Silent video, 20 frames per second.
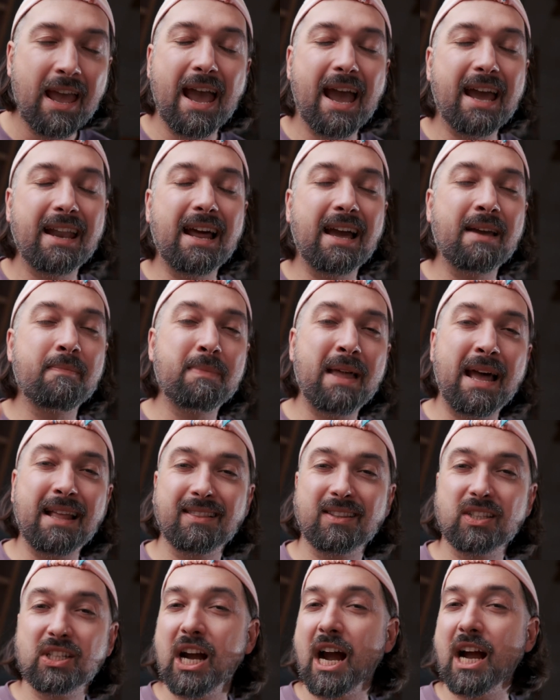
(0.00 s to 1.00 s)
And I'm
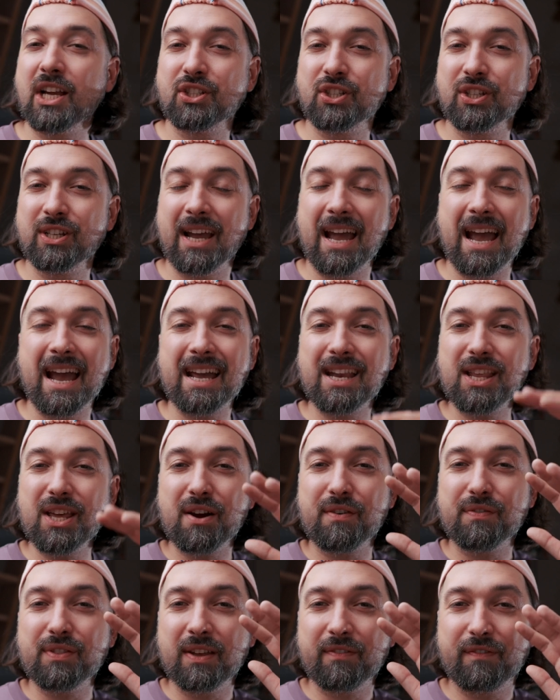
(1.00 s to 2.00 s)
not touching any
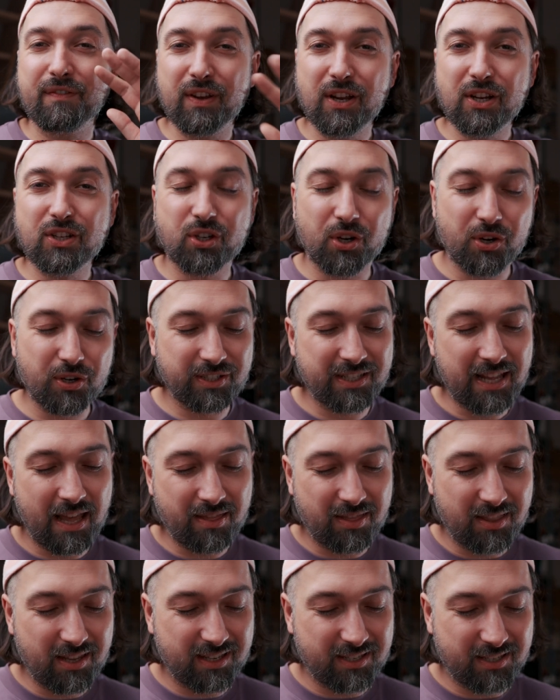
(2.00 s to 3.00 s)
of the features
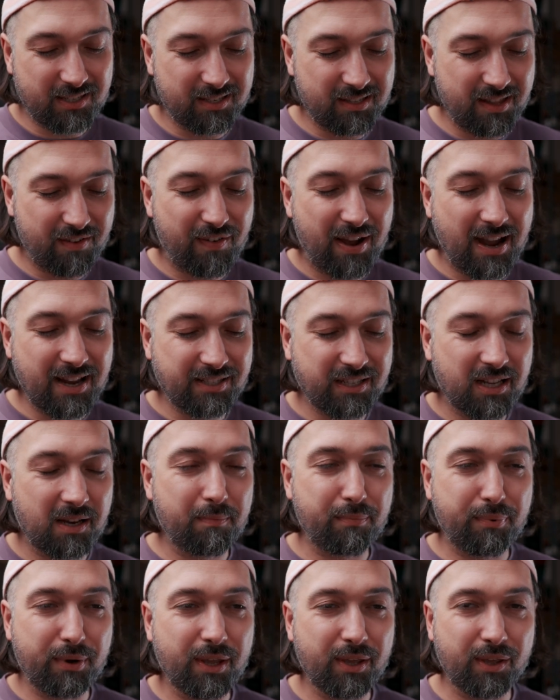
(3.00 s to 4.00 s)
that this device
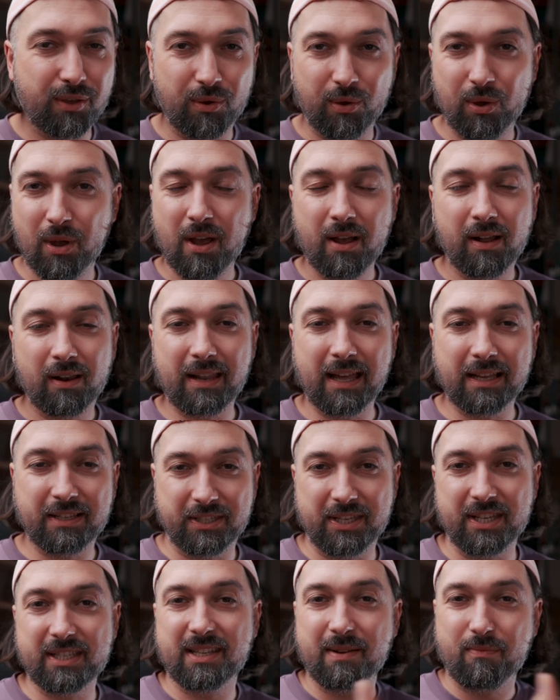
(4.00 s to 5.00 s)
can bring you, like
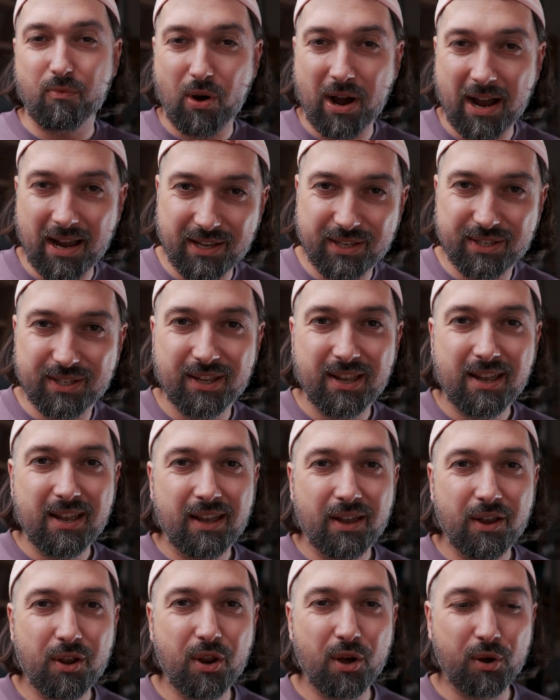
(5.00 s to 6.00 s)
system-wise,
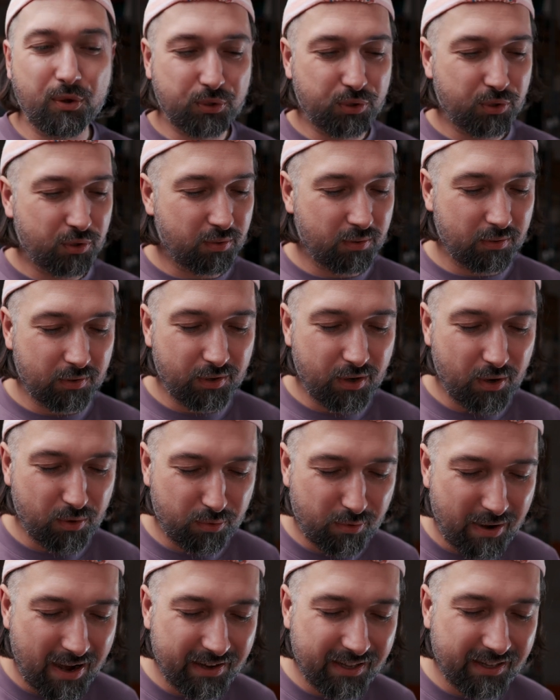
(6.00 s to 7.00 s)
you know, to, you know,
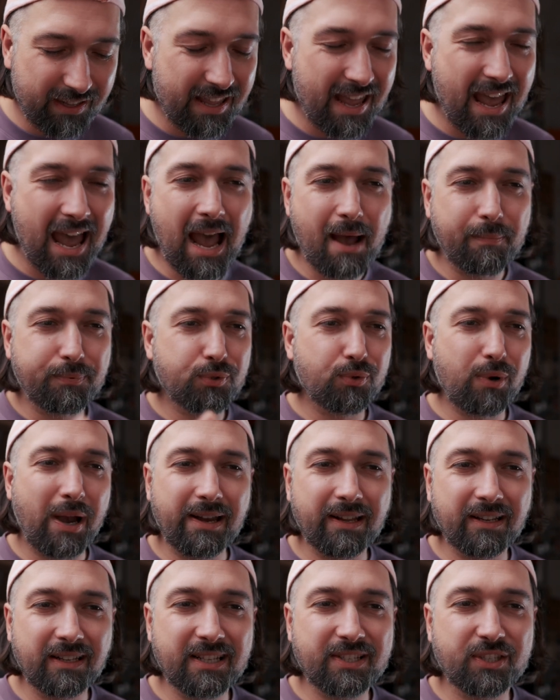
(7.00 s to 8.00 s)
running the apps,
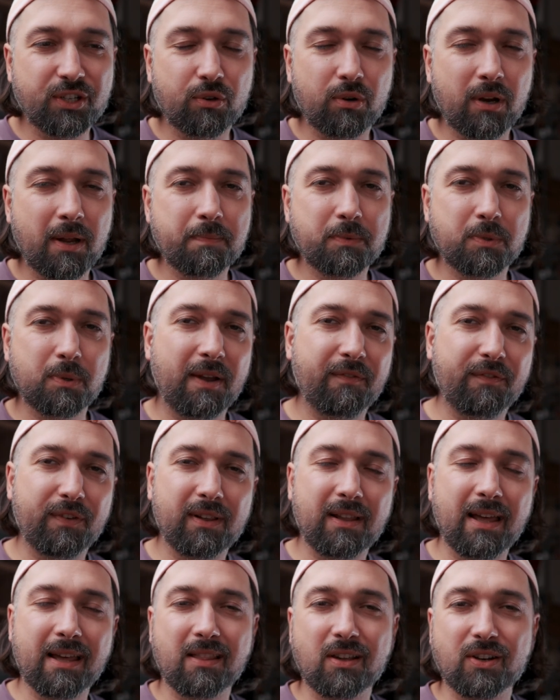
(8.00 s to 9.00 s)
running the script. So I feel
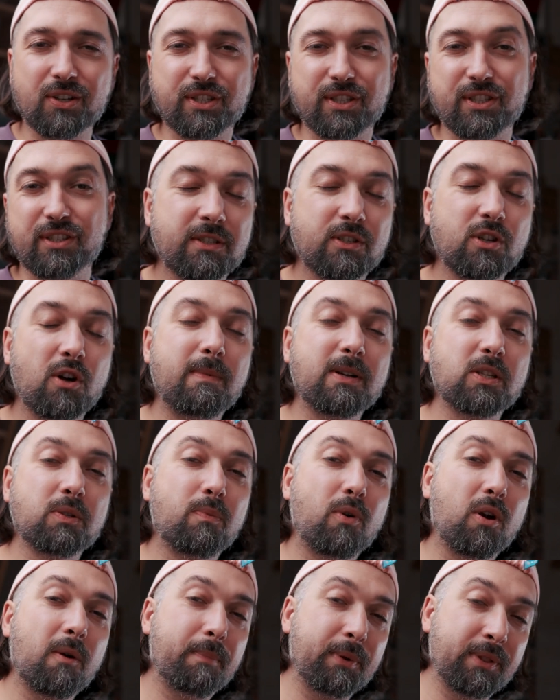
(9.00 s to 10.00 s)
like there's so much
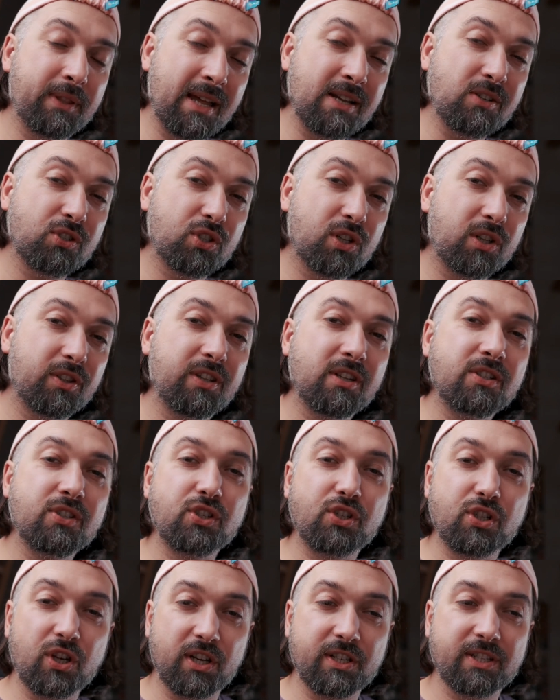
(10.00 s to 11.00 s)
more potential than
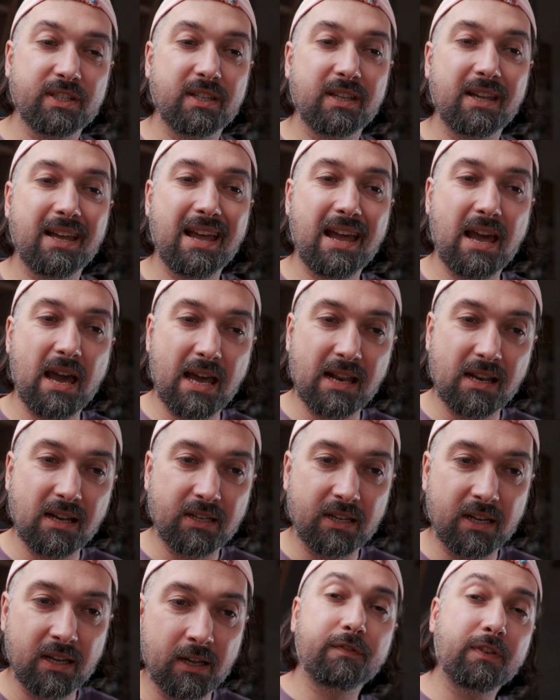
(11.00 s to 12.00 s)
just
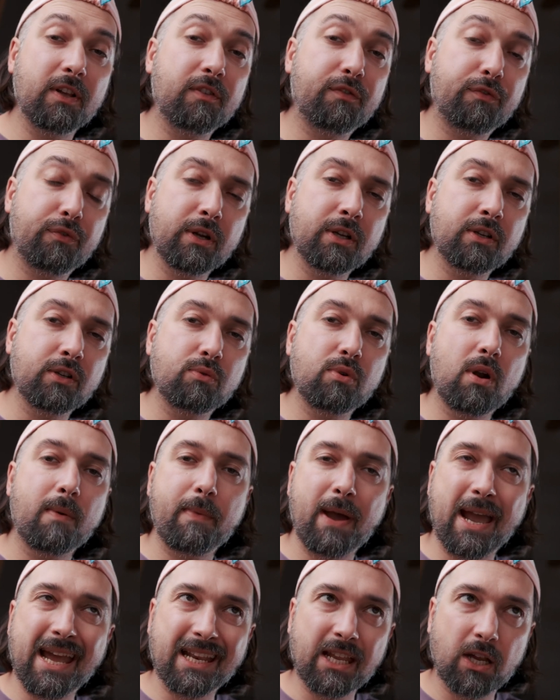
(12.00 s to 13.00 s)
editing. Feel free to drop
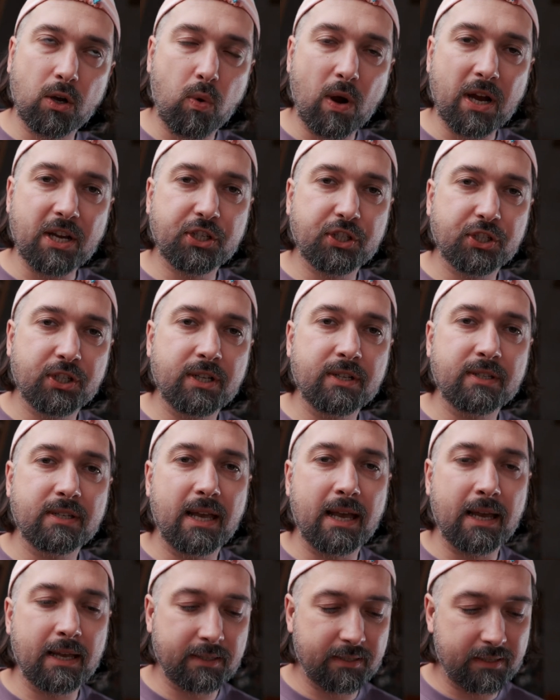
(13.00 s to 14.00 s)
any questions,
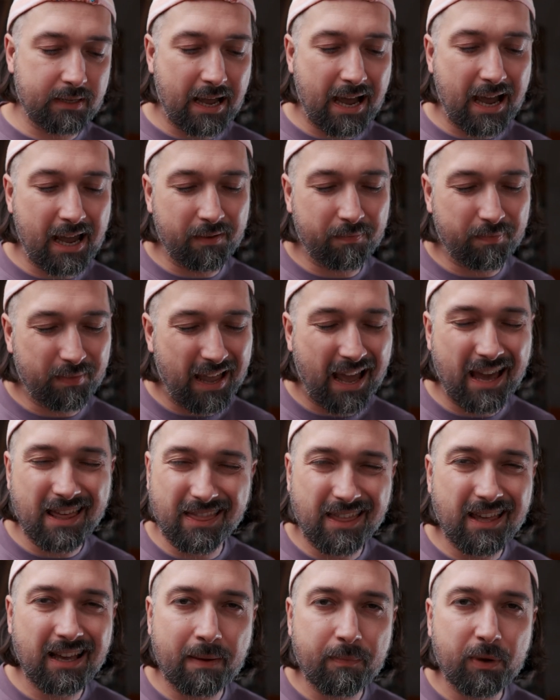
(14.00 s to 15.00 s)
as I
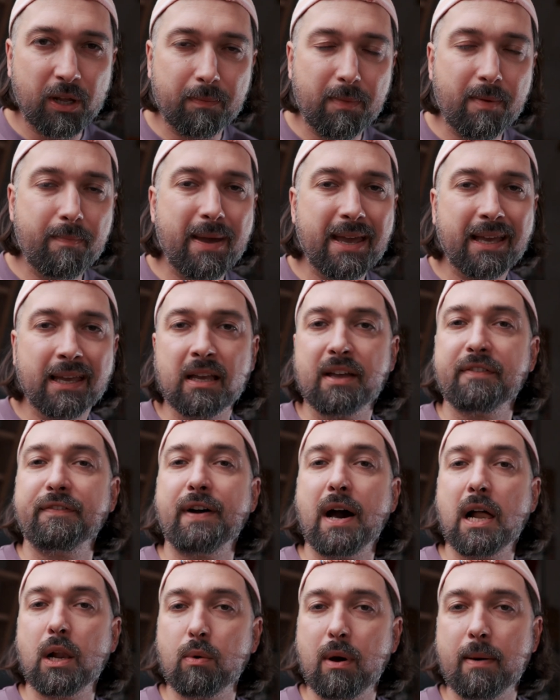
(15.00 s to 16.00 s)
think I'm going to be making a
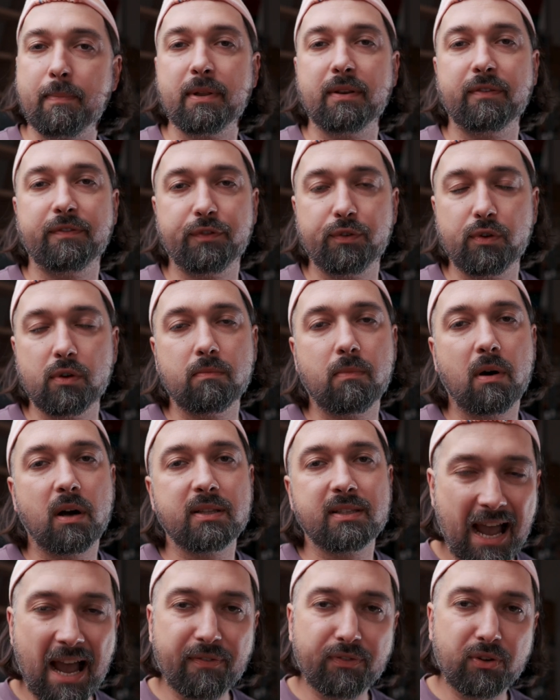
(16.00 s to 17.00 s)
follow-up in a few
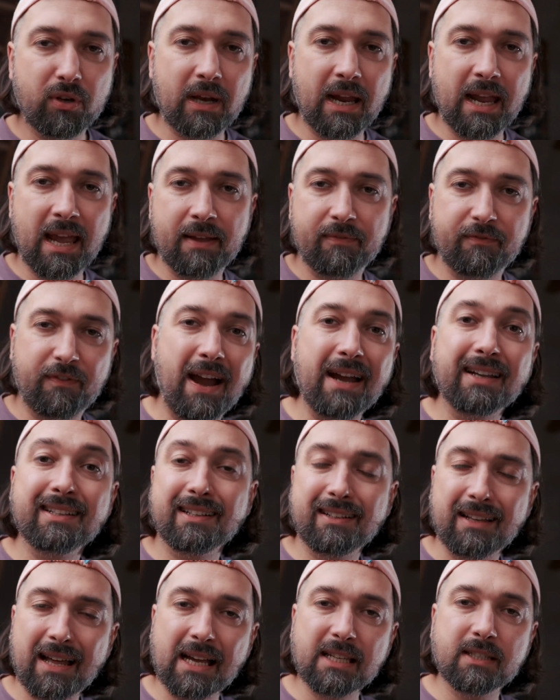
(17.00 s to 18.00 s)
months after I
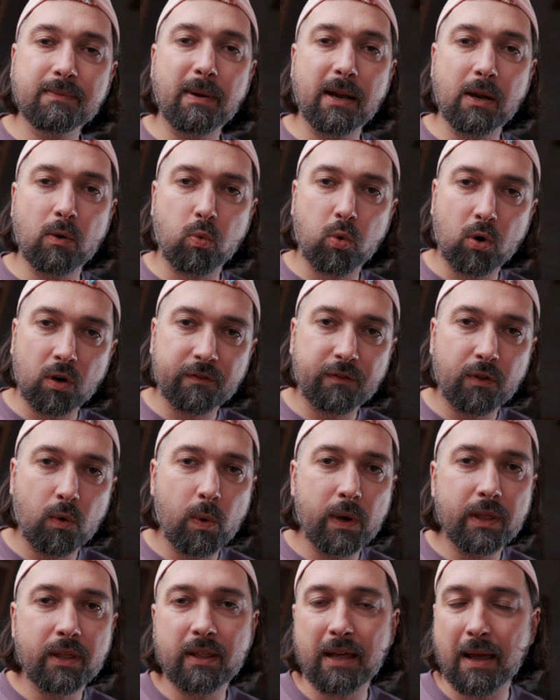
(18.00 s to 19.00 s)
finalize my workflow
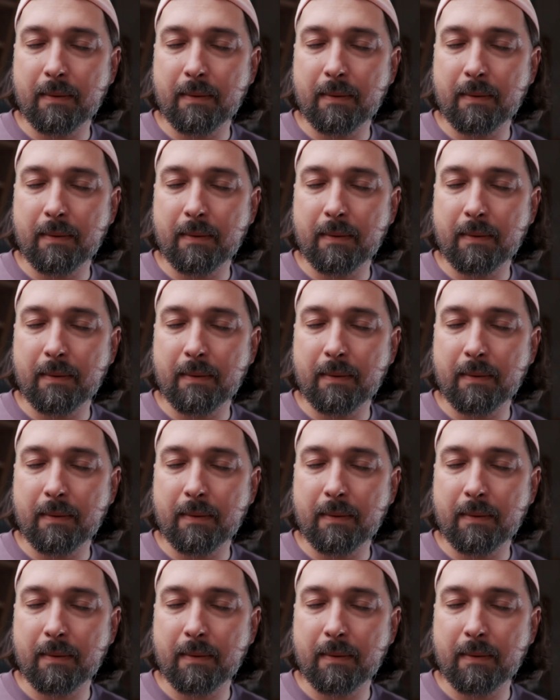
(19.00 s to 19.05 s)
with it.